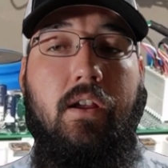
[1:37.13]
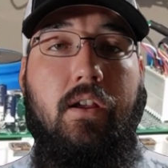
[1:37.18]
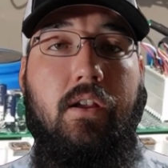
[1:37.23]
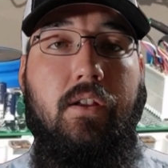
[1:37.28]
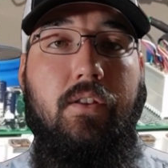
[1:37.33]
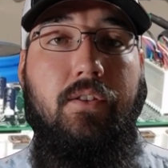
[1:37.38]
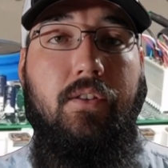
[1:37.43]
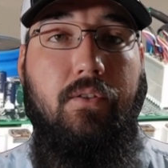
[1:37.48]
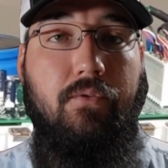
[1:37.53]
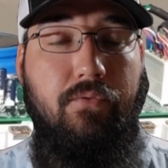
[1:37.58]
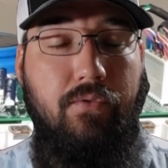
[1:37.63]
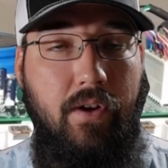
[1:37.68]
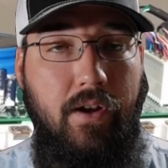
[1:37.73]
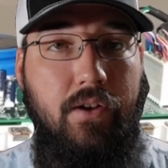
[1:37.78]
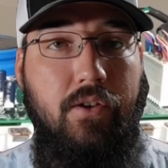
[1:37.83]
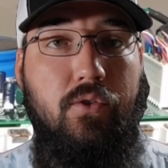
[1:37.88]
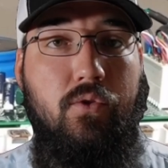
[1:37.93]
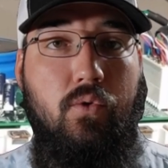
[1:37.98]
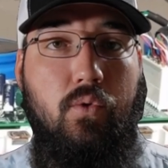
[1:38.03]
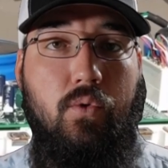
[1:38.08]
then
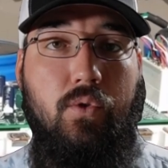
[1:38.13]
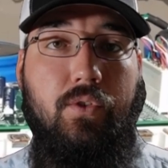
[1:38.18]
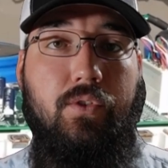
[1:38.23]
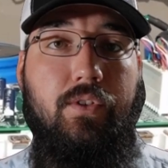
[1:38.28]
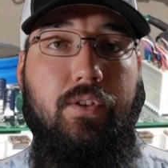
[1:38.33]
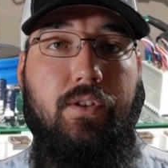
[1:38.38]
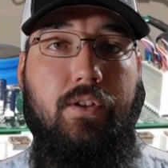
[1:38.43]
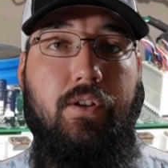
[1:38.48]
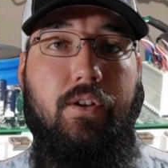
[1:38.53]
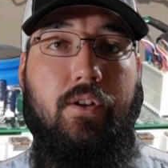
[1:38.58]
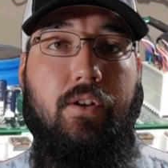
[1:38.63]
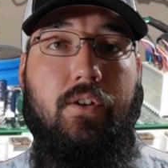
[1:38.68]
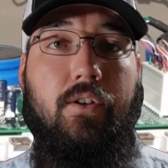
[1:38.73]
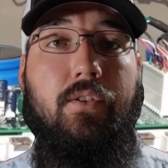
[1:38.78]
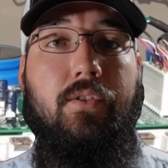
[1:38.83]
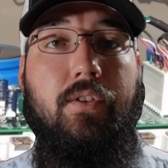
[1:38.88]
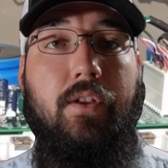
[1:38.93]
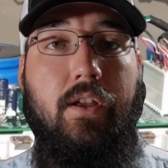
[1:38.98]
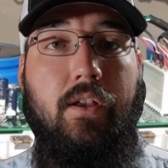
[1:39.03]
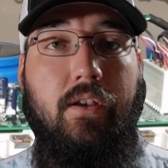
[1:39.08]
find a course in here
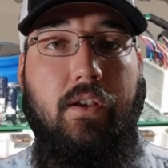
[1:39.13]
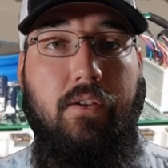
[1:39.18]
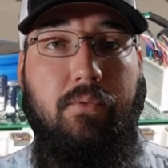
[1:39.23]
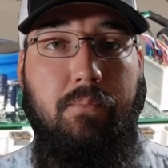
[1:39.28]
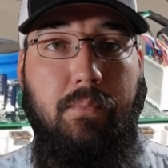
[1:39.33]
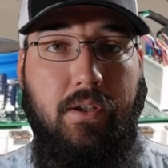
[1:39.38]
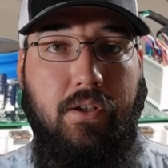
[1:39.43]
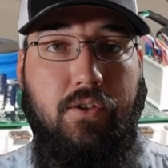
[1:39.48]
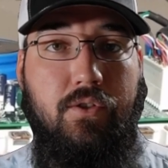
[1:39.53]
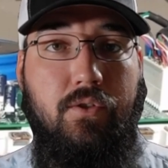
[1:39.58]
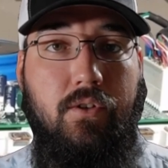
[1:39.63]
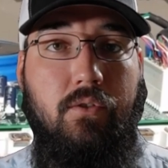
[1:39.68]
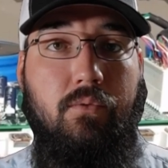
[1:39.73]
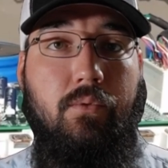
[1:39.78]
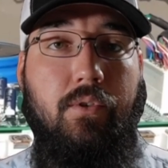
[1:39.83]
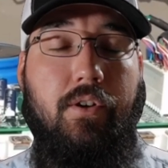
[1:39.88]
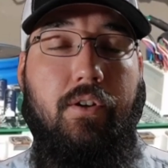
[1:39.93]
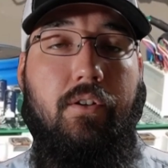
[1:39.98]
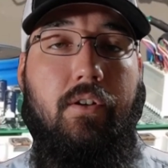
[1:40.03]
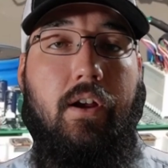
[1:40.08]
that meets you at
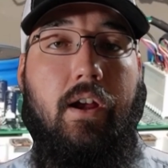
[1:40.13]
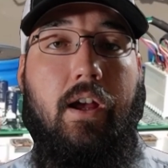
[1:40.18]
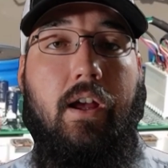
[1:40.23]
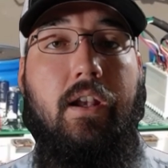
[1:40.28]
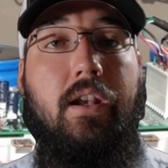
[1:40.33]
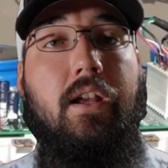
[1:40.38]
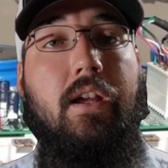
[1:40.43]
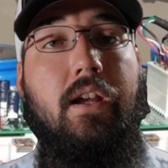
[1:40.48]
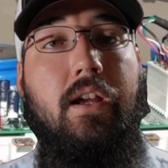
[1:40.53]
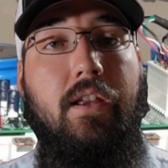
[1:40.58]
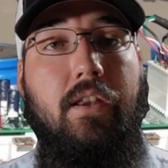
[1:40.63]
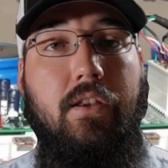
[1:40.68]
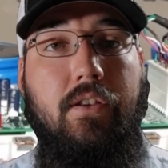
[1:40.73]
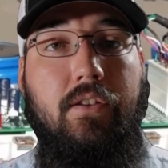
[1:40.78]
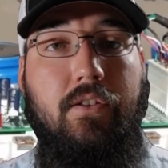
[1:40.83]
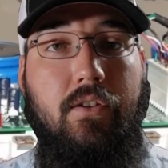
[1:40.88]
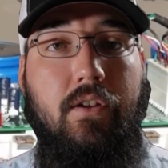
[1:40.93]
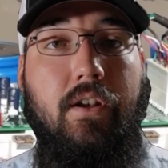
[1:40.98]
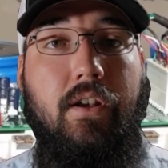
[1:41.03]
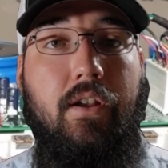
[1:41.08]
where you're at and it's
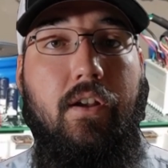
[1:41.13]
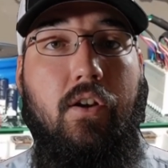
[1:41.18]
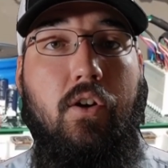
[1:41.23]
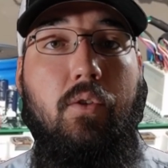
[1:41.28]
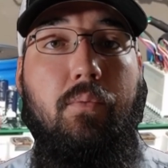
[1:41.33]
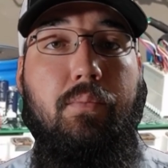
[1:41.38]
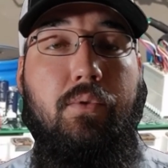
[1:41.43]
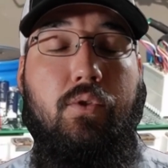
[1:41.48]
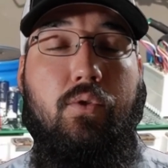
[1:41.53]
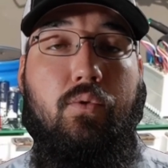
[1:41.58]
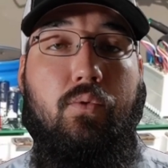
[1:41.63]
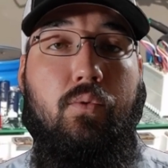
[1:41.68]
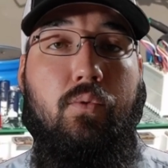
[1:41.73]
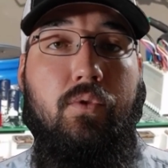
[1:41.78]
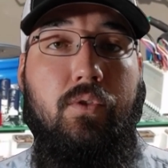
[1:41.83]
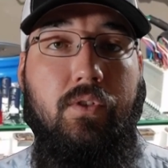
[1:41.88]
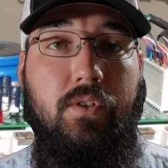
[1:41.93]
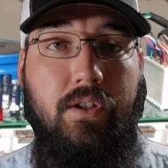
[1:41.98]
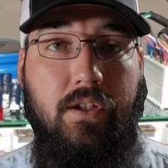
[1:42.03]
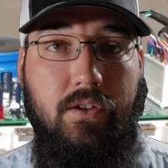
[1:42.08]
going to help you
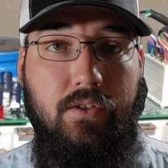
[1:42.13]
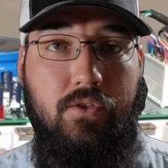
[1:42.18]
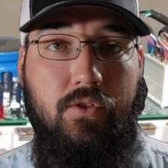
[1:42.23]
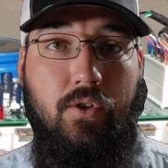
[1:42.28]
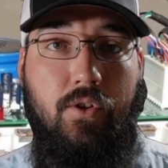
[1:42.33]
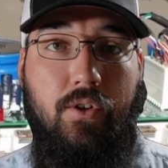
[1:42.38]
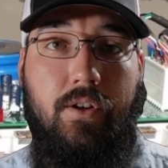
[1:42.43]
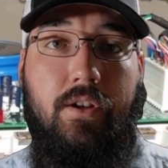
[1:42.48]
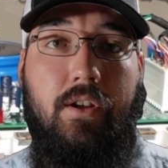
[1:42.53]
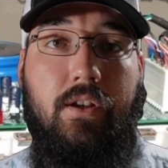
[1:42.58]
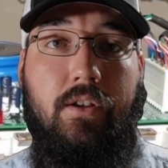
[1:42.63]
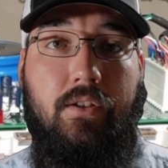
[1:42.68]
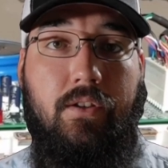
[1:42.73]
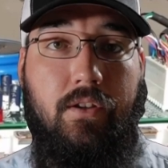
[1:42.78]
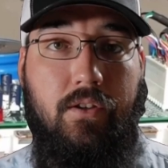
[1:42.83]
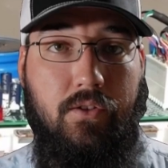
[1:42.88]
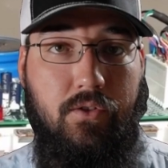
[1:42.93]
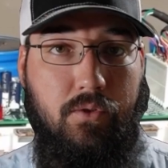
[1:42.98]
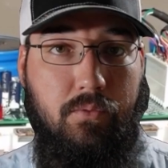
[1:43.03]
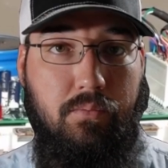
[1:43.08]
get started and
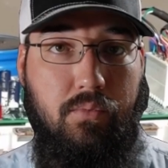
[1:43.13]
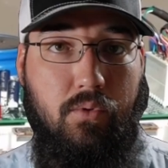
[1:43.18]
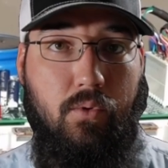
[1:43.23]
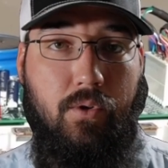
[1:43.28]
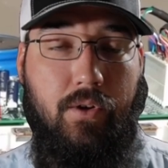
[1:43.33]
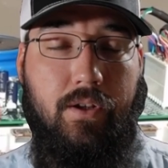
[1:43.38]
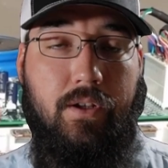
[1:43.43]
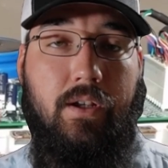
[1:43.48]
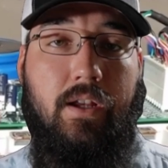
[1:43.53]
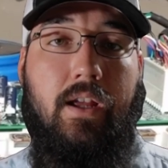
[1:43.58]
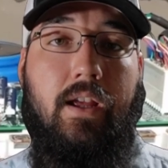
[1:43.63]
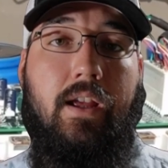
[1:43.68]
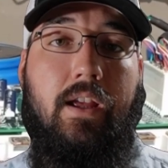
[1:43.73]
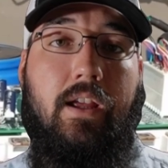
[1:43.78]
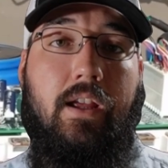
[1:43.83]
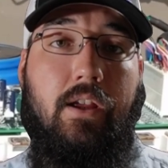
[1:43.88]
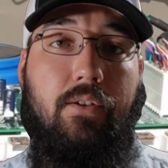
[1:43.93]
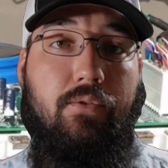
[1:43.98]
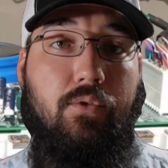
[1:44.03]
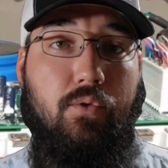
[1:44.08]
get supported
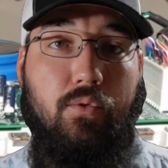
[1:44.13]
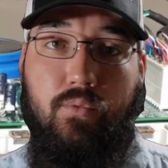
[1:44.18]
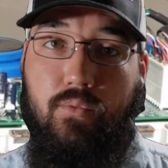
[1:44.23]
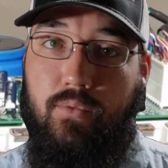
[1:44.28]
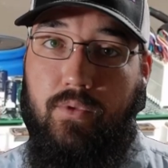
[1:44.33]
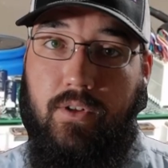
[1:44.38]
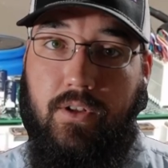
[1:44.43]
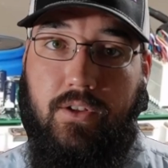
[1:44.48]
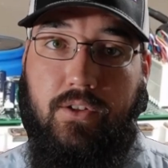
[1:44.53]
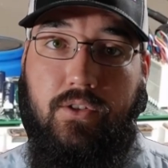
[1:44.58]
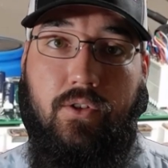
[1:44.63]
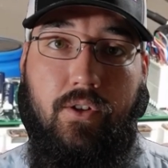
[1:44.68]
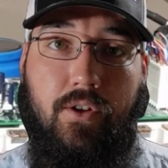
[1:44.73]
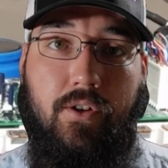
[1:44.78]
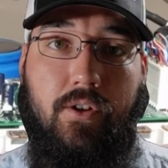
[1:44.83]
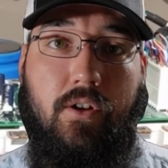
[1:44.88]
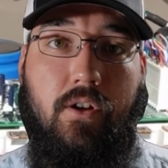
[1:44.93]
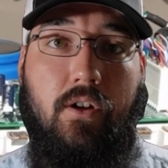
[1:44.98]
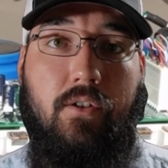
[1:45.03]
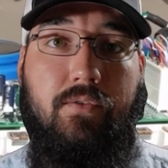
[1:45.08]
if you're really
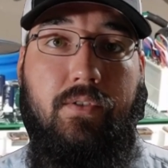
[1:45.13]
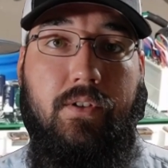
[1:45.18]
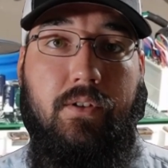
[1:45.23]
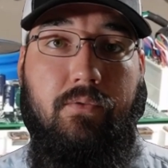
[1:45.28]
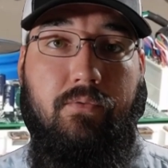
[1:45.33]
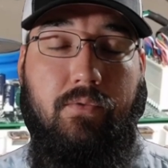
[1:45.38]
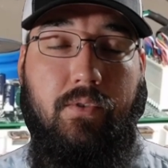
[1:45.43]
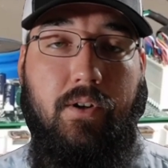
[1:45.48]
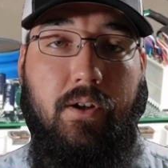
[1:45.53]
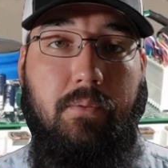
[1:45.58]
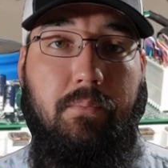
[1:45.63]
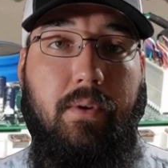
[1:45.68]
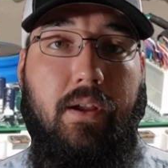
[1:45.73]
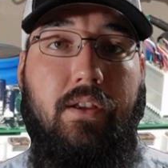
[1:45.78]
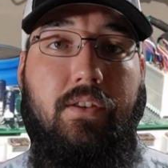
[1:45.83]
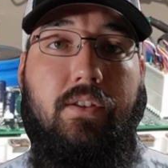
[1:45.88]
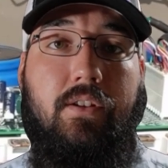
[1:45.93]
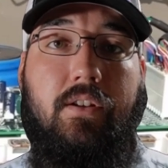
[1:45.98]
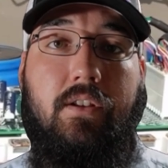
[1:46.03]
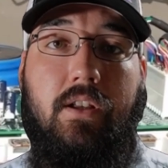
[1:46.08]
starting off in a very
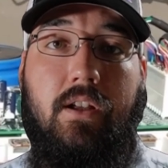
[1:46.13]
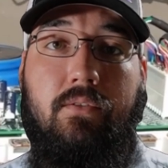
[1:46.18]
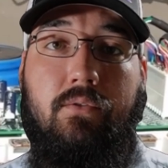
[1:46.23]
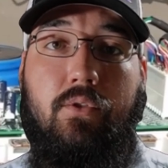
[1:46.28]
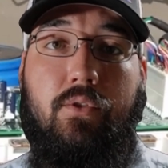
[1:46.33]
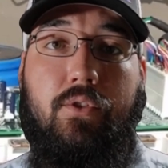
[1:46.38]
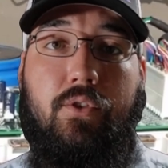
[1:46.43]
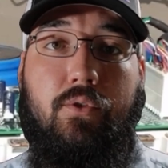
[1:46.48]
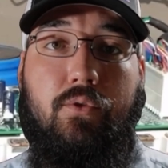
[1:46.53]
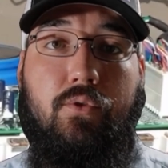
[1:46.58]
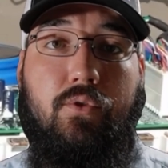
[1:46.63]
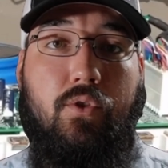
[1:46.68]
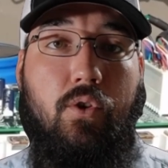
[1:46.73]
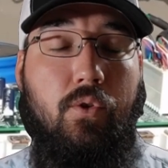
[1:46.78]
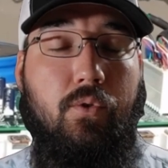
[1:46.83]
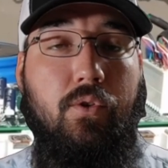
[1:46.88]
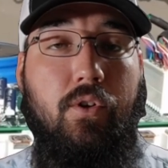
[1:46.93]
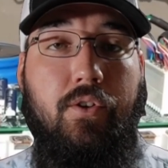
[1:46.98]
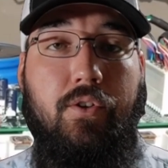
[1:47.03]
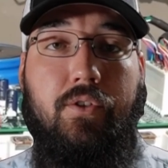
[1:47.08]
basic level and you
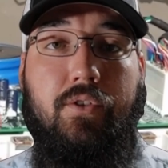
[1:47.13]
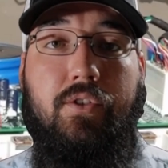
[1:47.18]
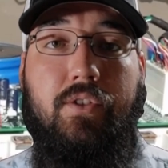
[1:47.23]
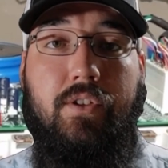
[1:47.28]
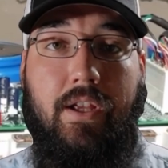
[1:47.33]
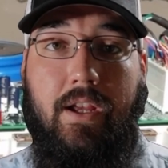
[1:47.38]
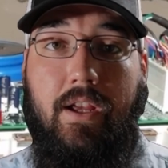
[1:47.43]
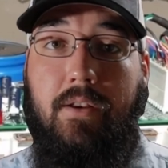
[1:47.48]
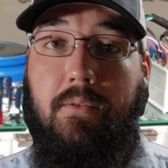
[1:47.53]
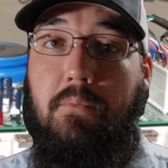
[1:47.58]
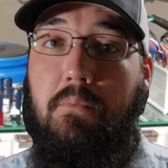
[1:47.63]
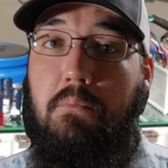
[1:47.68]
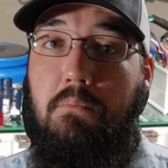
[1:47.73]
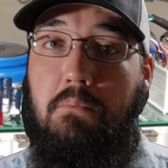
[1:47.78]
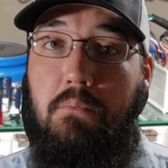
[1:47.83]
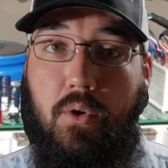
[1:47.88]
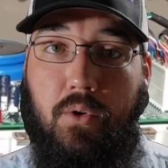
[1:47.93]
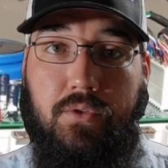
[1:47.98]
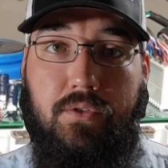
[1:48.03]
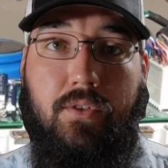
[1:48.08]
don't understand
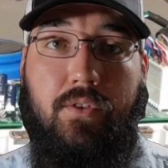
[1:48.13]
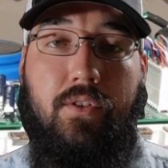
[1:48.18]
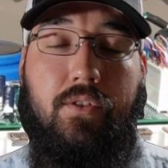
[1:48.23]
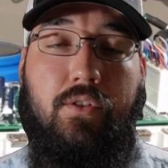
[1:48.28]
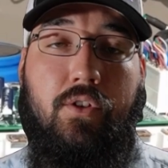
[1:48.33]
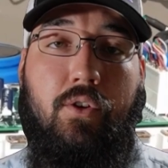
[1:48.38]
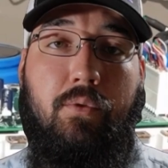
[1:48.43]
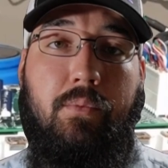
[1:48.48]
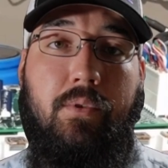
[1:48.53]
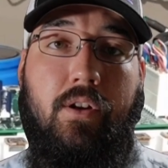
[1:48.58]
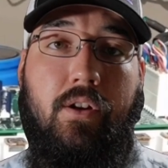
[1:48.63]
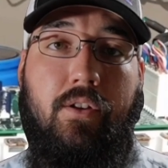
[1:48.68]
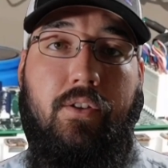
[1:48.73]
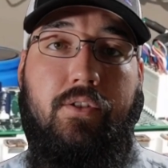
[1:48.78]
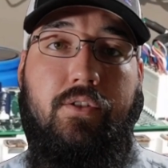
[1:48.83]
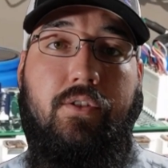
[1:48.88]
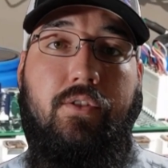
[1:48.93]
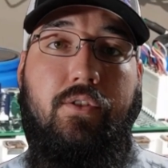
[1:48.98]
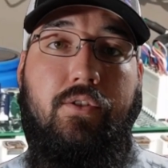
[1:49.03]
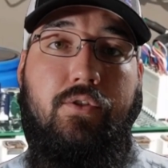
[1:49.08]
most of the
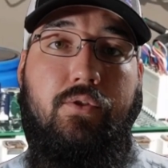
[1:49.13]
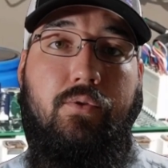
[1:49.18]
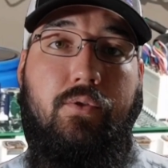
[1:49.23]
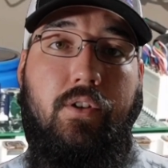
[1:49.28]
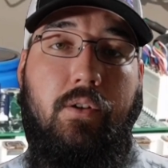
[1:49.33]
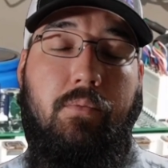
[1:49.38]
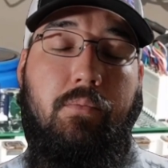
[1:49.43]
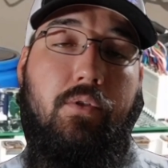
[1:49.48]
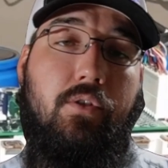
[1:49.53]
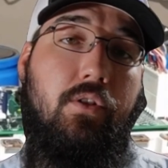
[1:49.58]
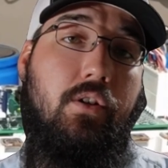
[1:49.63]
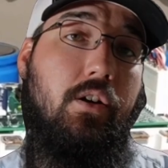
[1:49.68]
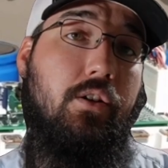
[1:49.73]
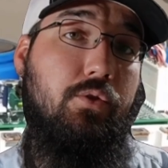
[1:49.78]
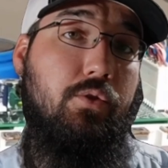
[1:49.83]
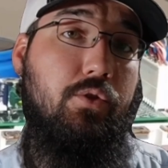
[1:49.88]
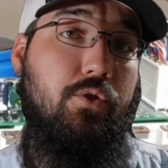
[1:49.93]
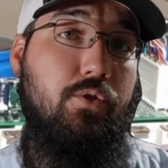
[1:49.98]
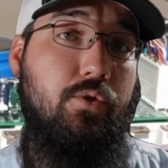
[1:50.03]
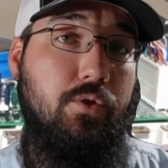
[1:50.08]
terminology that you come across
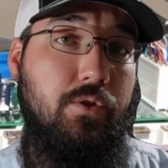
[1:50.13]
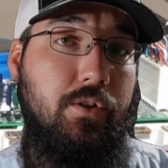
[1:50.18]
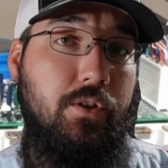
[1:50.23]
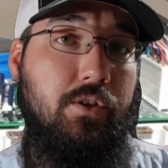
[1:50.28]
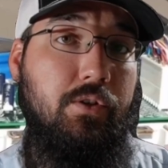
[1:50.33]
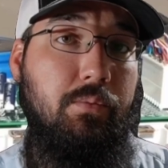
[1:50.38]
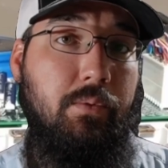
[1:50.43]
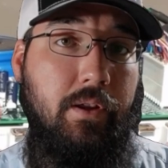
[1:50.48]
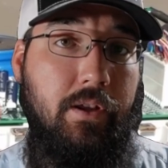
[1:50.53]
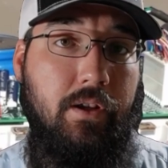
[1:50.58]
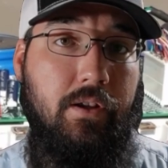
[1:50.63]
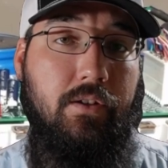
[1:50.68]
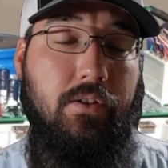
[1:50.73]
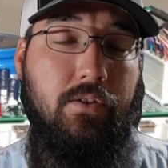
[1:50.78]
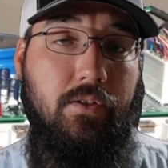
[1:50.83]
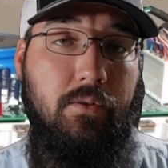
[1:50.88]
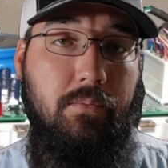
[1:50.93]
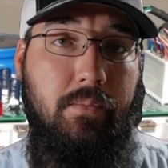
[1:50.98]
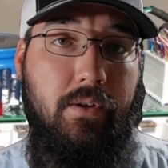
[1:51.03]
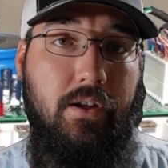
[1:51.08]
or you couldn't explain it to
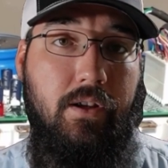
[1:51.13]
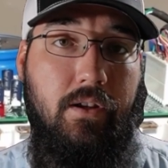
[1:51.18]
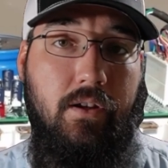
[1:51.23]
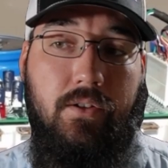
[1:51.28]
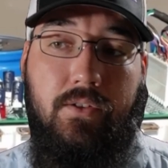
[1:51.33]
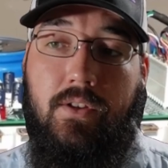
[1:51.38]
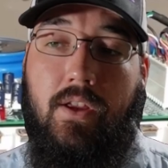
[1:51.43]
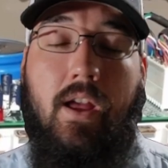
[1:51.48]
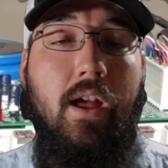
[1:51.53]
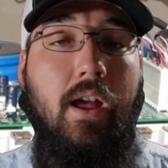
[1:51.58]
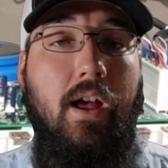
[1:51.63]
somebody else,